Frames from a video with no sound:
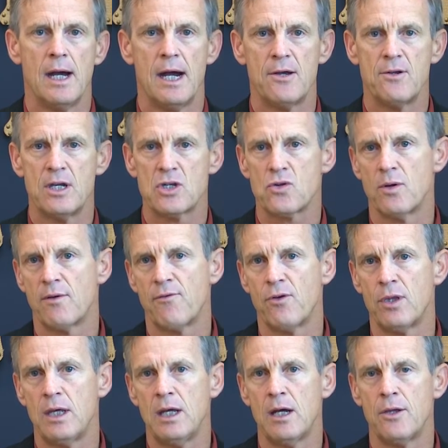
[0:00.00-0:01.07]
our district for
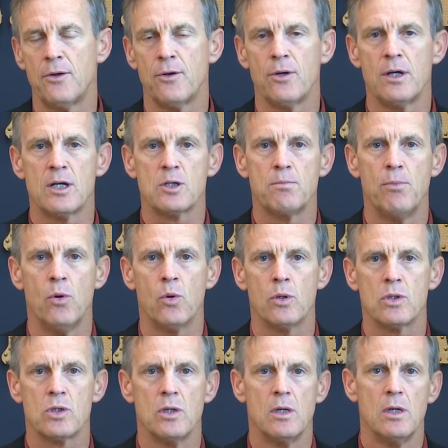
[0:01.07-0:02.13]
the other
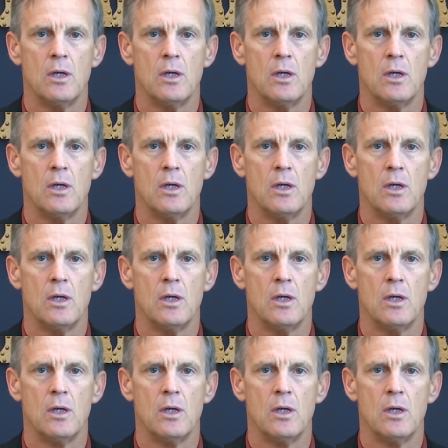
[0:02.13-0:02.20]
sports.